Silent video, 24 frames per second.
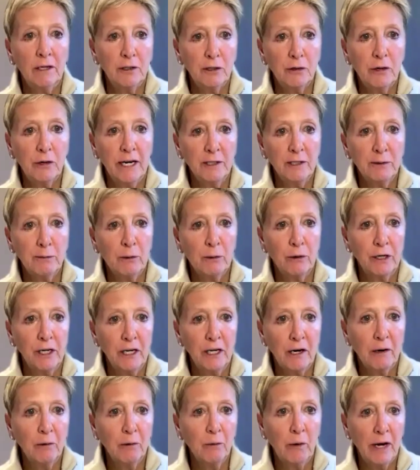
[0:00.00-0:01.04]

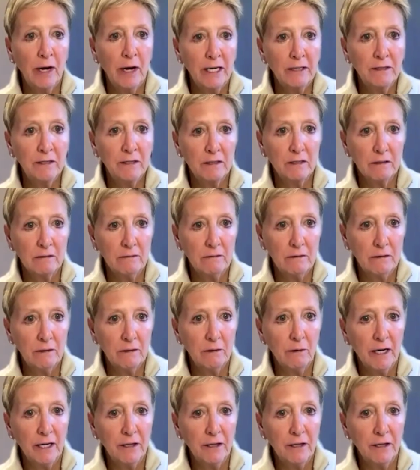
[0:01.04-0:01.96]
transporting our waste to